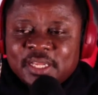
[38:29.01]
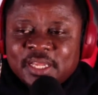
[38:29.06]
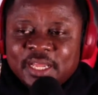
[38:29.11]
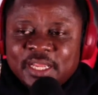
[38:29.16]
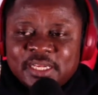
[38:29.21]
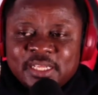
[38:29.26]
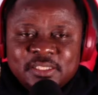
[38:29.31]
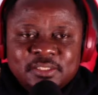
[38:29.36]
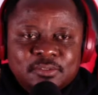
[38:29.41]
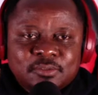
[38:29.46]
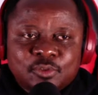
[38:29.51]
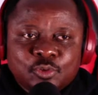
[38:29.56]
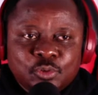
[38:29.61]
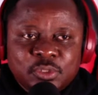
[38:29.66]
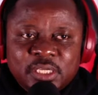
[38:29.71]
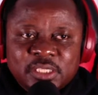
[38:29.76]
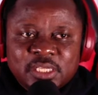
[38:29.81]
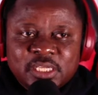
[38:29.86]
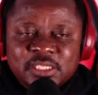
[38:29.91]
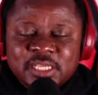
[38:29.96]
And then 2
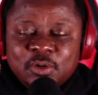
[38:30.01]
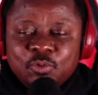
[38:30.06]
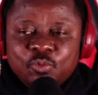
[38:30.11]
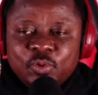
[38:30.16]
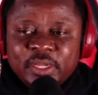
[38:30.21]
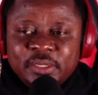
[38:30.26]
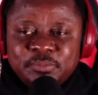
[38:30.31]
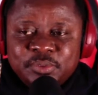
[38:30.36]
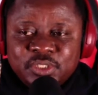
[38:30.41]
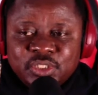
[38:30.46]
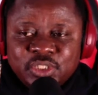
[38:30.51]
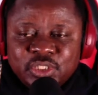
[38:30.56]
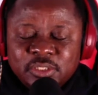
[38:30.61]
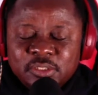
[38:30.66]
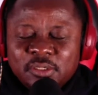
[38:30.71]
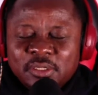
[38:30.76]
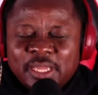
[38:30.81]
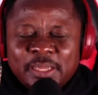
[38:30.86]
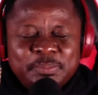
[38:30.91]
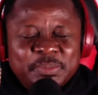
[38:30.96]
years later, we were in
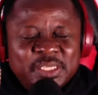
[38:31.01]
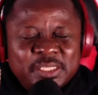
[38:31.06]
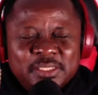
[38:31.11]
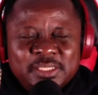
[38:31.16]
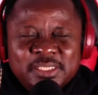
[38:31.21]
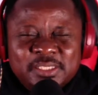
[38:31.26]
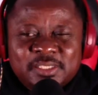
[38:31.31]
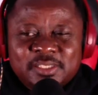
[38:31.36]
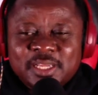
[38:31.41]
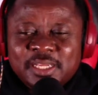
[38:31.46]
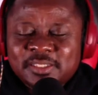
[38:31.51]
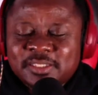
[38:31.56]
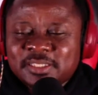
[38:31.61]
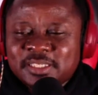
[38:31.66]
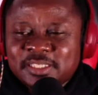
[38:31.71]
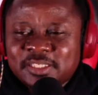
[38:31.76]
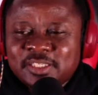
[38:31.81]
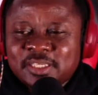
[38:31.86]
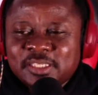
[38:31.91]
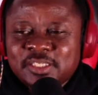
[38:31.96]
Brazil. I mean, it's just
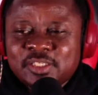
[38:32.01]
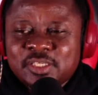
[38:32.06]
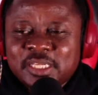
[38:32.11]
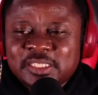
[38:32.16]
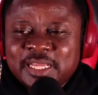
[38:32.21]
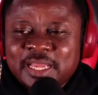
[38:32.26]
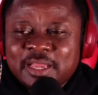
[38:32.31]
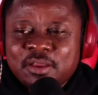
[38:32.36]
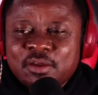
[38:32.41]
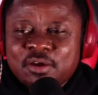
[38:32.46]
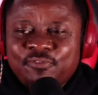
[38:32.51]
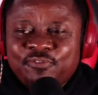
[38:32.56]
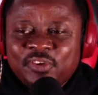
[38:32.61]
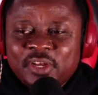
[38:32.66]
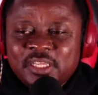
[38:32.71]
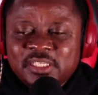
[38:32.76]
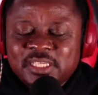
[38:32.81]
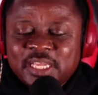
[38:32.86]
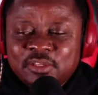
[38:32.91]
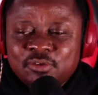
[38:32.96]
that gut
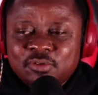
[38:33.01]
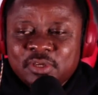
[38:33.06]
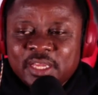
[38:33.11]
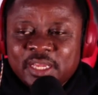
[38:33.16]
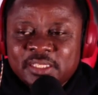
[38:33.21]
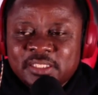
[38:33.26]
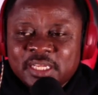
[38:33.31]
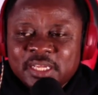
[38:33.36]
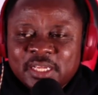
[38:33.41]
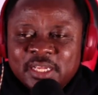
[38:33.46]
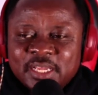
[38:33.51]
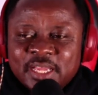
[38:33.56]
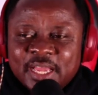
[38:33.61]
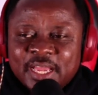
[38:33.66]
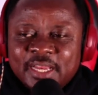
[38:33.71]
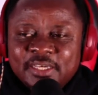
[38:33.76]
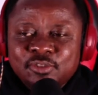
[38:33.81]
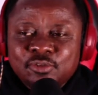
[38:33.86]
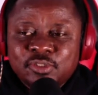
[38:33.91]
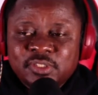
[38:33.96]
feelings that you get,
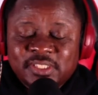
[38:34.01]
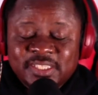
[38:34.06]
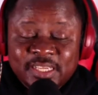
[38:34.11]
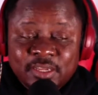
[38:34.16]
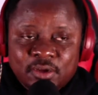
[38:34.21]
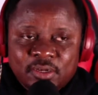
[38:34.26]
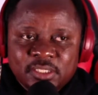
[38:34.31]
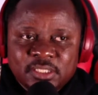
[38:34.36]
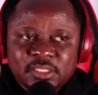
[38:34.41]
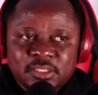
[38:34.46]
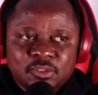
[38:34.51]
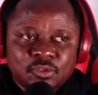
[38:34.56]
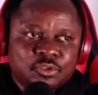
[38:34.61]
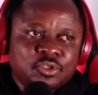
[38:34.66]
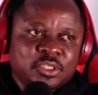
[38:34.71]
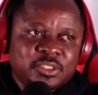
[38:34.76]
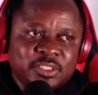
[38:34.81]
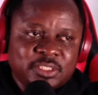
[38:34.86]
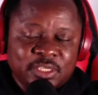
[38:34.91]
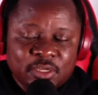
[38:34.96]
and you stay on it. You
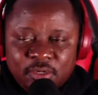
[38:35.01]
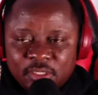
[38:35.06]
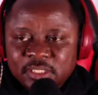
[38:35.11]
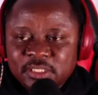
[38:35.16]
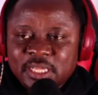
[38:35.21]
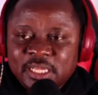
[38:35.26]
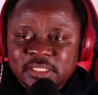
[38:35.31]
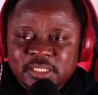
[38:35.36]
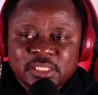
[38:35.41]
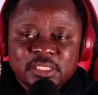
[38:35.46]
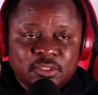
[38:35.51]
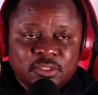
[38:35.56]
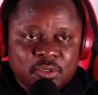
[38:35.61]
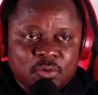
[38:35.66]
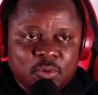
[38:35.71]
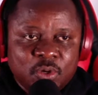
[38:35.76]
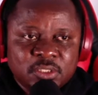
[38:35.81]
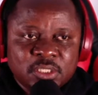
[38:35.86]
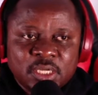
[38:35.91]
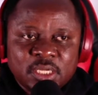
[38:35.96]
just stay on it and say, you know
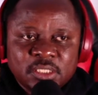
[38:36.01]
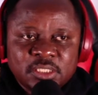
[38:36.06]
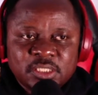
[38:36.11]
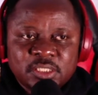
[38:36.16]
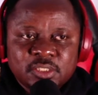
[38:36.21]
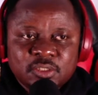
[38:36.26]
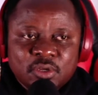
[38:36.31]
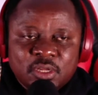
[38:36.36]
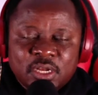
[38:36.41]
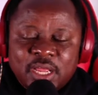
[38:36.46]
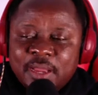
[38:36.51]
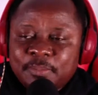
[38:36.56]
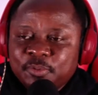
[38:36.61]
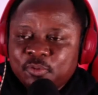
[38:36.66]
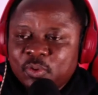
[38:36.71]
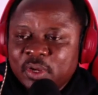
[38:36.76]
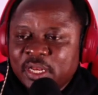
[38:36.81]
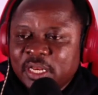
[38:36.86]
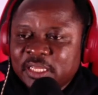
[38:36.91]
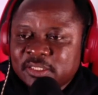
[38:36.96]
what, this is going to happen.
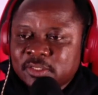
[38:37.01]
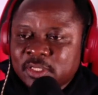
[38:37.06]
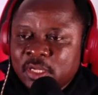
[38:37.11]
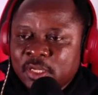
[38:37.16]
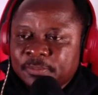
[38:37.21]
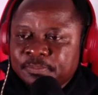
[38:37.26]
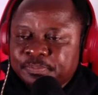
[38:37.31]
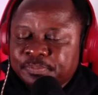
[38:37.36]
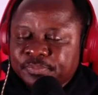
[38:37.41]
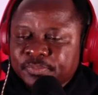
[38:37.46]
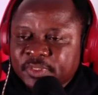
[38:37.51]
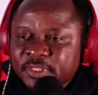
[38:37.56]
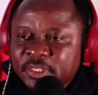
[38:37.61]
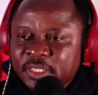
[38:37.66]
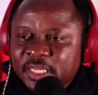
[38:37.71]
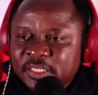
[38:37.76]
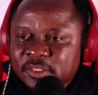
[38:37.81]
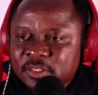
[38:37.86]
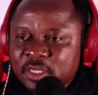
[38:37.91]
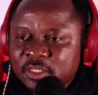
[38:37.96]
Well, let's
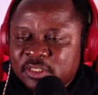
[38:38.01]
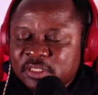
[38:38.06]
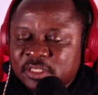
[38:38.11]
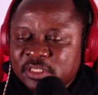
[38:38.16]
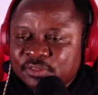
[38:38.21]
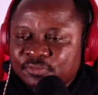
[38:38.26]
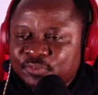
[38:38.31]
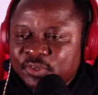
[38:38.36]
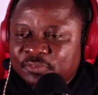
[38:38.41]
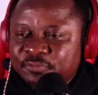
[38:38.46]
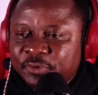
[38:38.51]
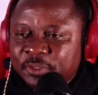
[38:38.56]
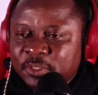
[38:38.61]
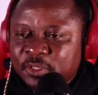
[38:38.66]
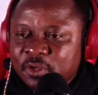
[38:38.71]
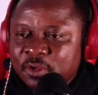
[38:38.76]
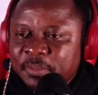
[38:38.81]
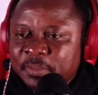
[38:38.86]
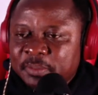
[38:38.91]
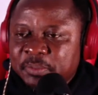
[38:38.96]
not deviate from the
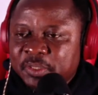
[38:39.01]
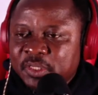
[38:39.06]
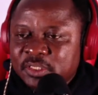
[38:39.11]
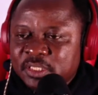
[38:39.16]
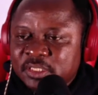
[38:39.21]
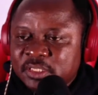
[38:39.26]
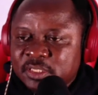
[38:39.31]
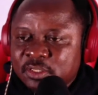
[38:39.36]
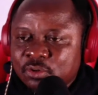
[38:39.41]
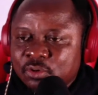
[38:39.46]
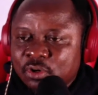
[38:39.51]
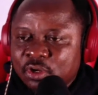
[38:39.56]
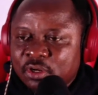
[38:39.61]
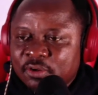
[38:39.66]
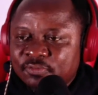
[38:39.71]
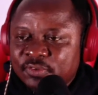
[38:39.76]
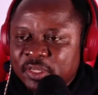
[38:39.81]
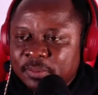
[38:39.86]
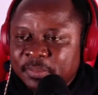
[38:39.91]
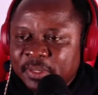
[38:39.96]
comment, because there's a whole lot
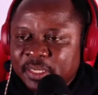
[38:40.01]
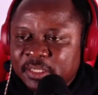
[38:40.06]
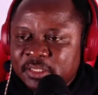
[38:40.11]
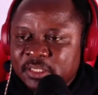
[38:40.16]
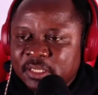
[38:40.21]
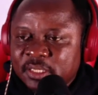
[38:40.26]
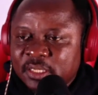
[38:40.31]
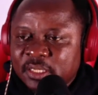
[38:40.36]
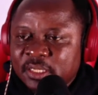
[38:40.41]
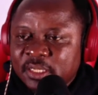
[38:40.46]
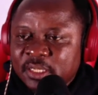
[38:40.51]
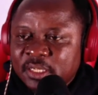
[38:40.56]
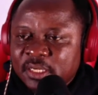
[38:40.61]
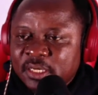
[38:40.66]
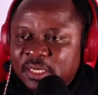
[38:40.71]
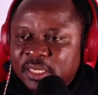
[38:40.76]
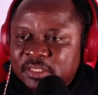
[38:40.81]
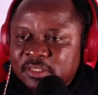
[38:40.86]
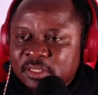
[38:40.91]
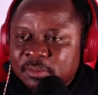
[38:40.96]
of them, and
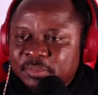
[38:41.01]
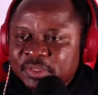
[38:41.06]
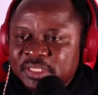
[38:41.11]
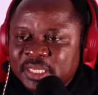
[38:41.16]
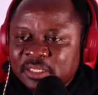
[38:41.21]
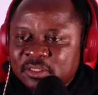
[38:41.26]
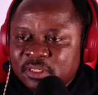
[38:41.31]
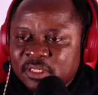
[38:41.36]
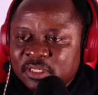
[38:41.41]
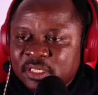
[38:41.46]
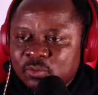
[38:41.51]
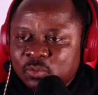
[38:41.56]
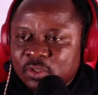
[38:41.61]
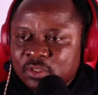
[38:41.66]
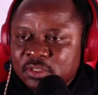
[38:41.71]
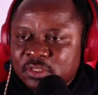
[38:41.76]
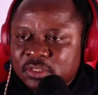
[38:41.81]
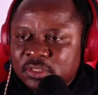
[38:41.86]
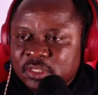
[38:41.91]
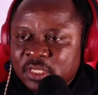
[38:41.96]
let's not miss out on
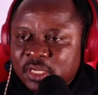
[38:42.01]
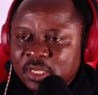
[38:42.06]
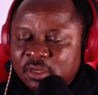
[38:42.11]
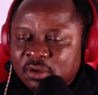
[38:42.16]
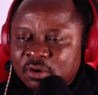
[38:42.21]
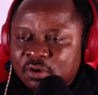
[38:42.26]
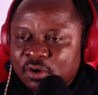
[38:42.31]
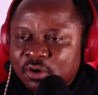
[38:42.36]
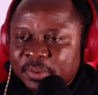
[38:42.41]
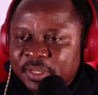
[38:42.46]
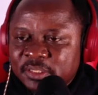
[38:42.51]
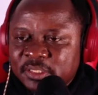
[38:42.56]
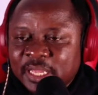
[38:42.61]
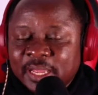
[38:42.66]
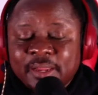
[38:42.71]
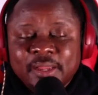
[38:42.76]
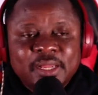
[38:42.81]
anyone's comment.